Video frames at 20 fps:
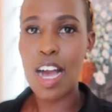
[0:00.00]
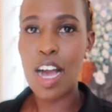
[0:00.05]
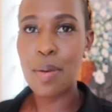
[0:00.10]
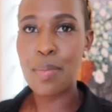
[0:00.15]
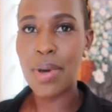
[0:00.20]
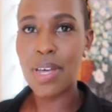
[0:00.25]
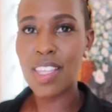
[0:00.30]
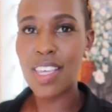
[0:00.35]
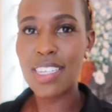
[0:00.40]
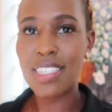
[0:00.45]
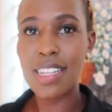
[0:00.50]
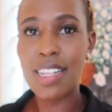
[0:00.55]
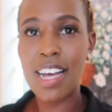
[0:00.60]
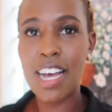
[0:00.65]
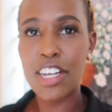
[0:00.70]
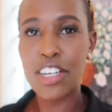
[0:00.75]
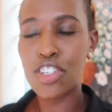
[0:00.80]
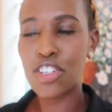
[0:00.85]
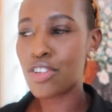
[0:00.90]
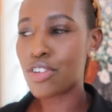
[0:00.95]
Otherwise I'll
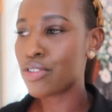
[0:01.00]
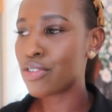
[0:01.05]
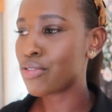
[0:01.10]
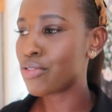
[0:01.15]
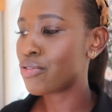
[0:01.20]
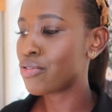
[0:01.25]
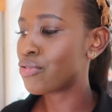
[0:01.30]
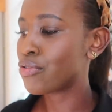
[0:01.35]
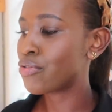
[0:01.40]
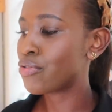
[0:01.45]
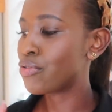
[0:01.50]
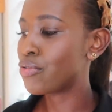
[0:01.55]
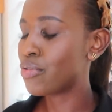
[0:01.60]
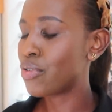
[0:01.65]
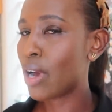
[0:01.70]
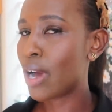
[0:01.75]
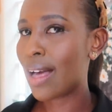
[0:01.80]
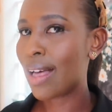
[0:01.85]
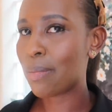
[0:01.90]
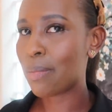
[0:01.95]
catch
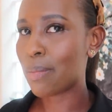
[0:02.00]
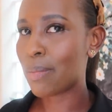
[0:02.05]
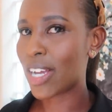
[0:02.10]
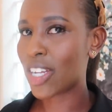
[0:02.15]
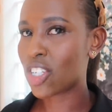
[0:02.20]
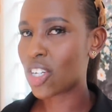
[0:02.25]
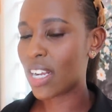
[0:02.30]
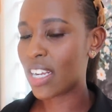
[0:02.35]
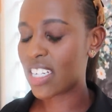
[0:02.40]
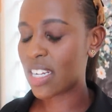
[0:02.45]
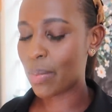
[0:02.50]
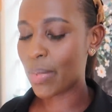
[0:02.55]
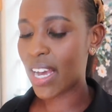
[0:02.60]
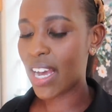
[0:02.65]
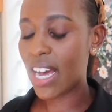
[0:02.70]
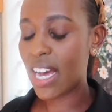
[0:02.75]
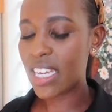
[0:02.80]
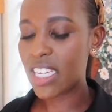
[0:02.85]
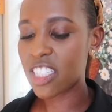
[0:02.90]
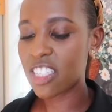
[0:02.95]
you much later. My
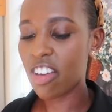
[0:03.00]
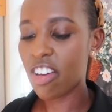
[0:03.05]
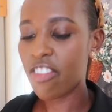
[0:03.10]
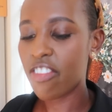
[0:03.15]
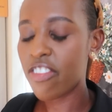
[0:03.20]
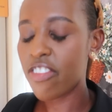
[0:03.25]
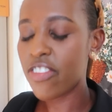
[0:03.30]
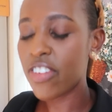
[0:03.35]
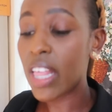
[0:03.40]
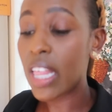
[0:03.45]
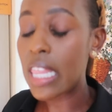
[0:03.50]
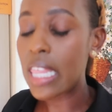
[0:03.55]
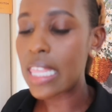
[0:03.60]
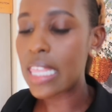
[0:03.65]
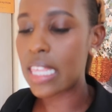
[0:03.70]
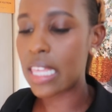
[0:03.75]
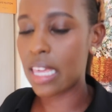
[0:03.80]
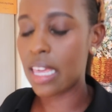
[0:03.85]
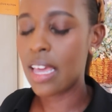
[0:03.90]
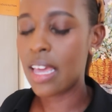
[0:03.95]
car is
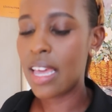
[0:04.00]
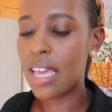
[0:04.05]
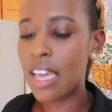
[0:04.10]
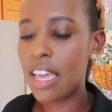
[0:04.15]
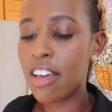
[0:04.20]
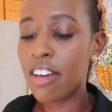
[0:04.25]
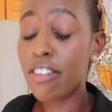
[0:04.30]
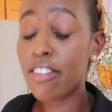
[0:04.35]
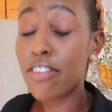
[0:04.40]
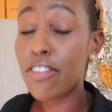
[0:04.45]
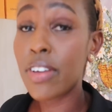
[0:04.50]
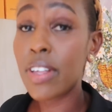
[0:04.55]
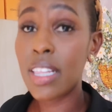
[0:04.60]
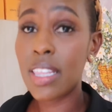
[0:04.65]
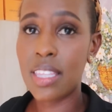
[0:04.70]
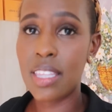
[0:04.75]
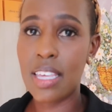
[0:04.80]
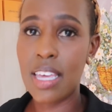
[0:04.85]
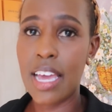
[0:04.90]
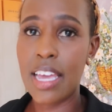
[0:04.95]
filthy.
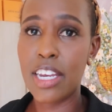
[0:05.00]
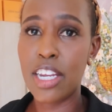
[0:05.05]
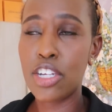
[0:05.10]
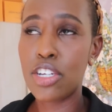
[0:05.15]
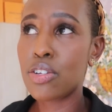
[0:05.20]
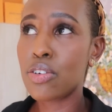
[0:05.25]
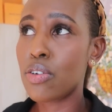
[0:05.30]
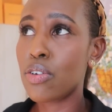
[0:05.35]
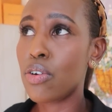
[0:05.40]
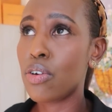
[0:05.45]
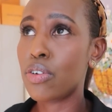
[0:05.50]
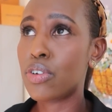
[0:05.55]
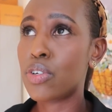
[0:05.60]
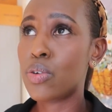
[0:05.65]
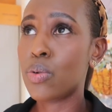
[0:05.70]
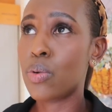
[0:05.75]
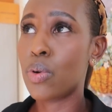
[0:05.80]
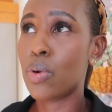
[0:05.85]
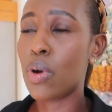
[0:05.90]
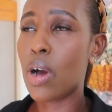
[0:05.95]
I need to go
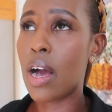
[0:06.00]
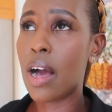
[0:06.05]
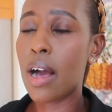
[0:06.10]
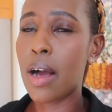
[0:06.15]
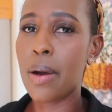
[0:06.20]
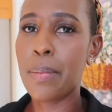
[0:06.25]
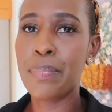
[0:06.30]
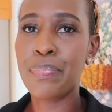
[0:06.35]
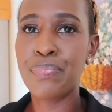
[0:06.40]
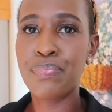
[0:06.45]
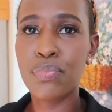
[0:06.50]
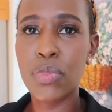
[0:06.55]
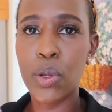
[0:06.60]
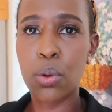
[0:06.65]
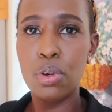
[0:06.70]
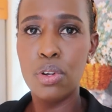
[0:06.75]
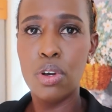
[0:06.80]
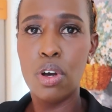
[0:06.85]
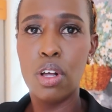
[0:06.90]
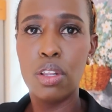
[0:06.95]
to
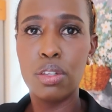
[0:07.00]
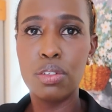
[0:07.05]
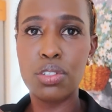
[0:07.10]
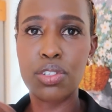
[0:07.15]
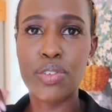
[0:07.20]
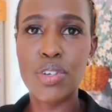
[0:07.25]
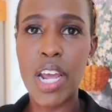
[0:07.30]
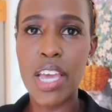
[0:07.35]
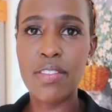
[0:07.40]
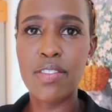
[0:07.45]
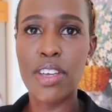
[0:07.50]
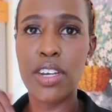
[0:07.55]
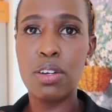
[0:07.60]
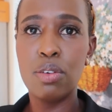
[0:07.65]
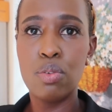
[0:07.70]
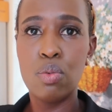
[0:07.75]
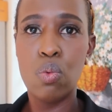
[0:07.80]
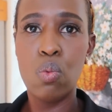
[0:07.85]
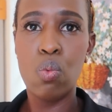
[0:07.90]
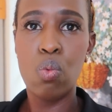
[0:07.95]
what do you call those
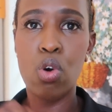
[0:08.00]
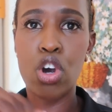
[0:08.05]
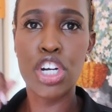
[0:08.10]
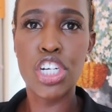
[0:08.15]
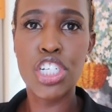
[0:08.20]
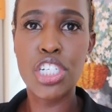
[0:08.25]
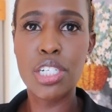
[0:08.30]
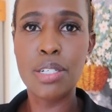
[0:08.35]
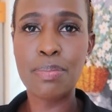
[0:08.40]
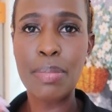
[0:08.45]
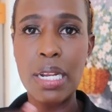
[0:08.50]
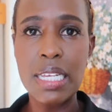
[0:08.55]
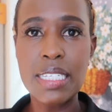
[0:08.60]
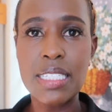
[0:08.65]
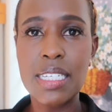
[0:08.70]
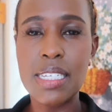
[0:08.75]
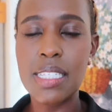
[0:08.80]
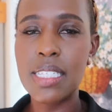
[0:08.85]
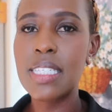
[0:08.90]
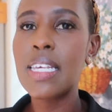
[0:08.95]
drive-in wash
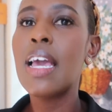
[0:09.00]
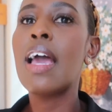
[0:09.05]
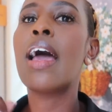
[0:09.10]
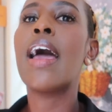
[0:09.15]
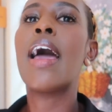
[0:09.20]
places?